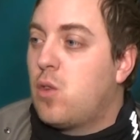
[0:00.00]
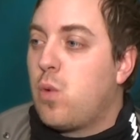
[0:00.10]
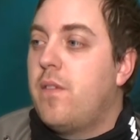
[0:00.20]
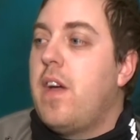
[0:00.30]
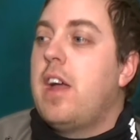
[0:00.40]
his
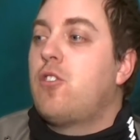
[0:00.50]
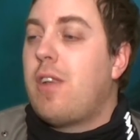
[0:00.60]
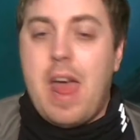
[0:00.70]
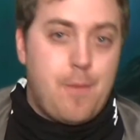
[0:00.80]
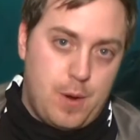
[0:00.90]
revenge
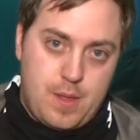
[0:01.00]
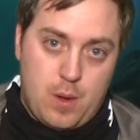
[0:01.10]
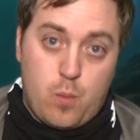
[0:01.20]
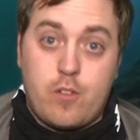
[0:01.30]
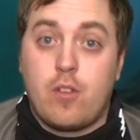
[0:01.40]
on
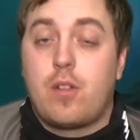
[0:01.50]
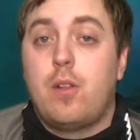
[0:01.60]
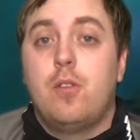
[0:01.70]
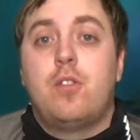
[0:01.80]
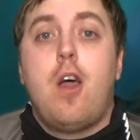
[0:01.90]
everything, which
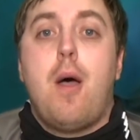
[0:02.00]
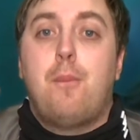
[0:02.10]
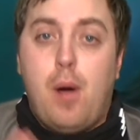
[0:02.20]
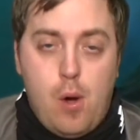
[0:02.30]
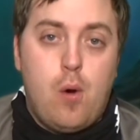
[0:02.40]
includes
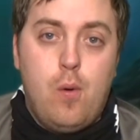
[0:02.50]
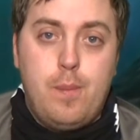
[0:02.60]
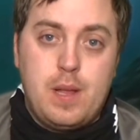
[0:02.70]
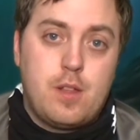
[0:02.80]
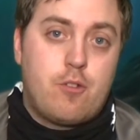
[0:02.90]
Po
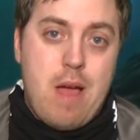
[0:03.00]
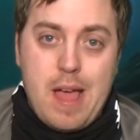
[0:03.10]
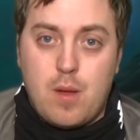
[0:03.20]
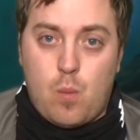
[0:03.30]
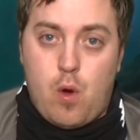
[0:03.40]
being the
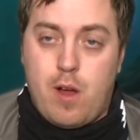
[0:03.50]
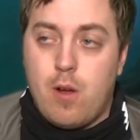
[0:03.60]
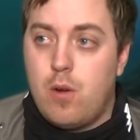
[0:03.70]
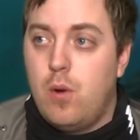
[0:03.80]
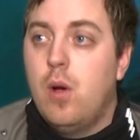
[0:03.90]
dragon
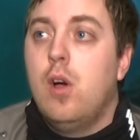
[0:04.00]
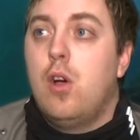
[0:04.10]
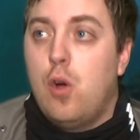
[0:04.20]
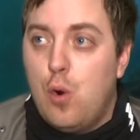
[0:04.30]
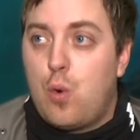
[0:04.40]
warrior who
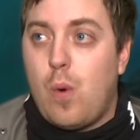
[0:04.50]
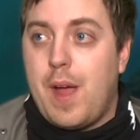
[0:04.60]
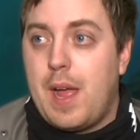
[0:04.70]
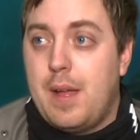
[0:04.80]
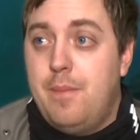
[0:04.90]

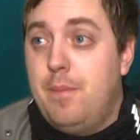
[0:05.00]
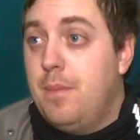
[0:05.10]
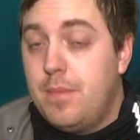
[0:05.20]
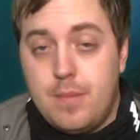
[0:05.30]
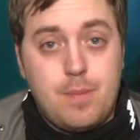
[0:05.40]
Oogway
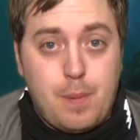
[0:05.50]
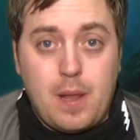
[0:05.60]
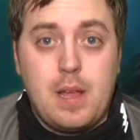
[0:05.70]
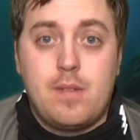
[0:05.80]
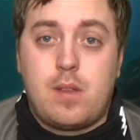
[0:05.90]

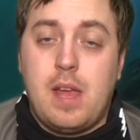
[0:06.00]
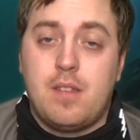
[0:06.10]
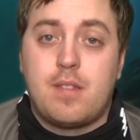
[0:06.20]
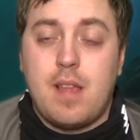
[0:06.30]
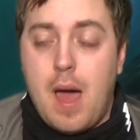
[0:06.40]
believes
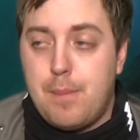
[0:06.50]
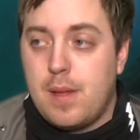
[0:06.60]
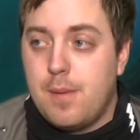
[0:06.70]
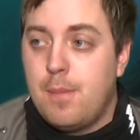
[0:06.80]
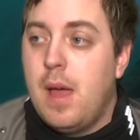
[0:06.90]
can stop
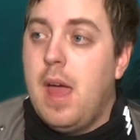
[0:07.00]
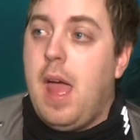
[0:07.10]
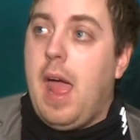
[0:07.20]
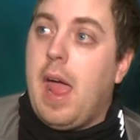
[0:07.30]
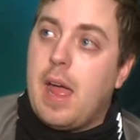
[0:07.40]
him
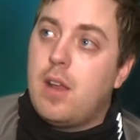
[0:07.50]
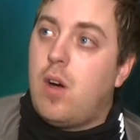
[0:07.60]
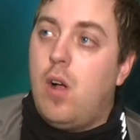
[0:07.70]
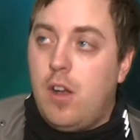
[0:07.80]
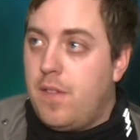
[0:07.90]
and
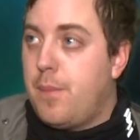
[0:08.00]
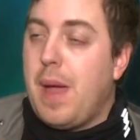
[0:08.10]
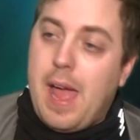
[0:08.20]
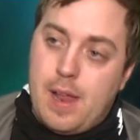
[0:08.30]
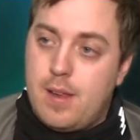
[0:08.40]
all the
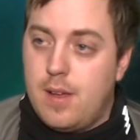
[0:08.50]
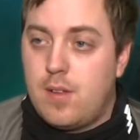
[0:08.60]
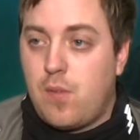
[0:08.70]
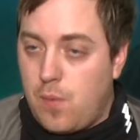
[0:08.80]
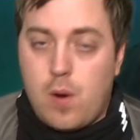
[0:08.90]

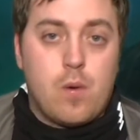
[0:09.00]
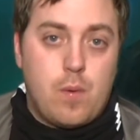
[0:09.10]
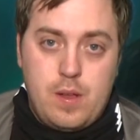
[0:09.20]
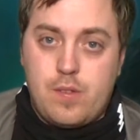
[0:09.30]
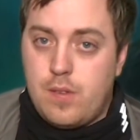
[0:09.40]
pandas for
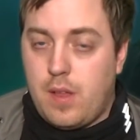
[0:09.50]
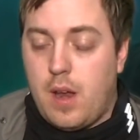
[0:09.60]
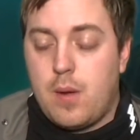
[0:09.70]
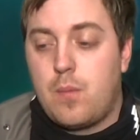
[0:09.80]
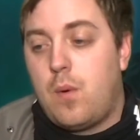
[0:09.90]
reasons
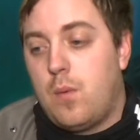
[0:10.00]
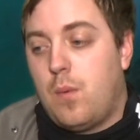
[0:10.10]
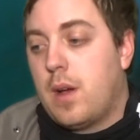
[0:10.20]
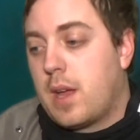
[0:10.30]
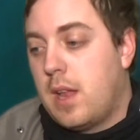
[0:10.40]
that I
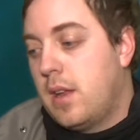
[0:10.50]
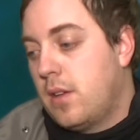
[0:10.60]
won't want to get